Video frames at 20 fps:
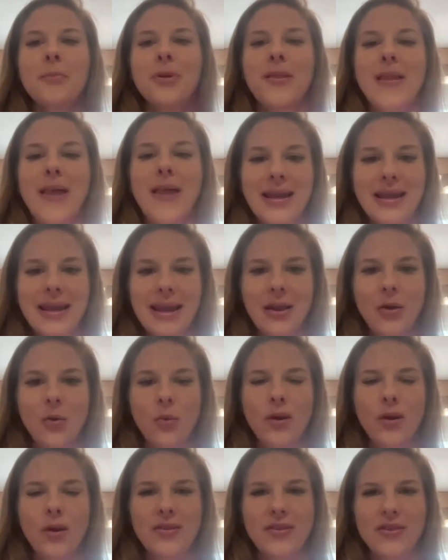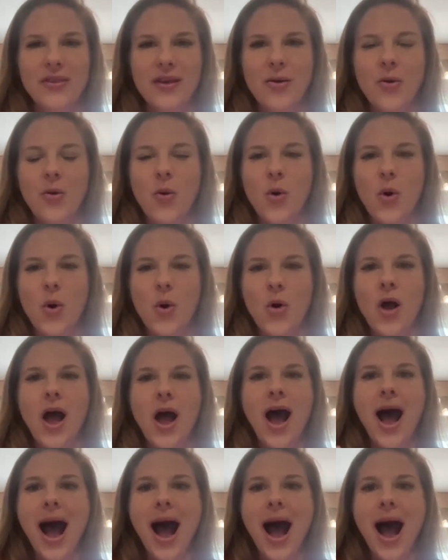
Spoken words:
playing with the whole